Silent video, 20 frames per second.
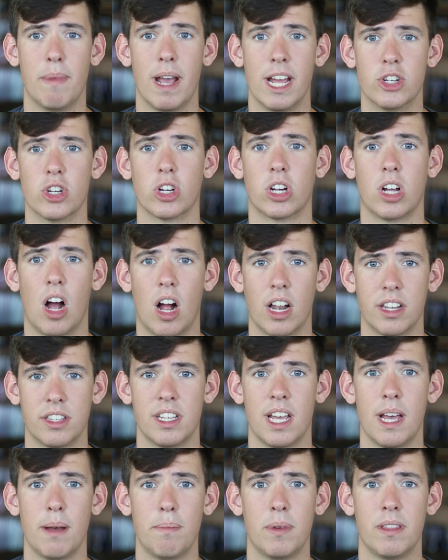major
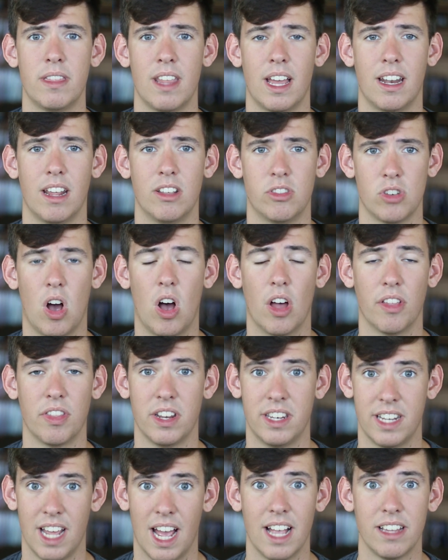concept that is on
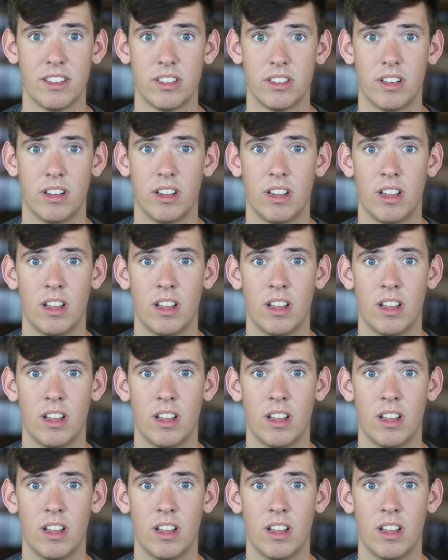the test,